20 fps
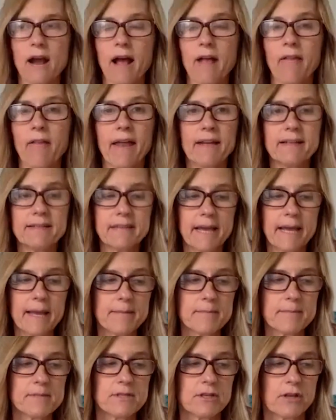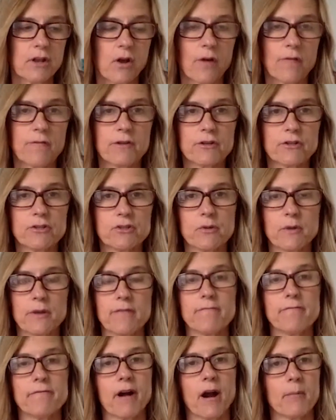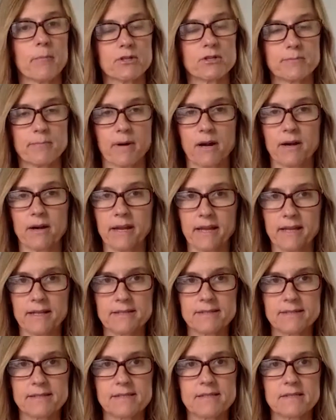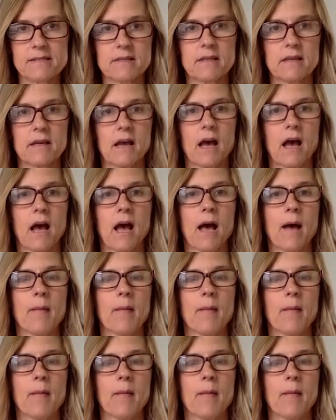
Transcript: A lot of times, if you're doing farmers markets, or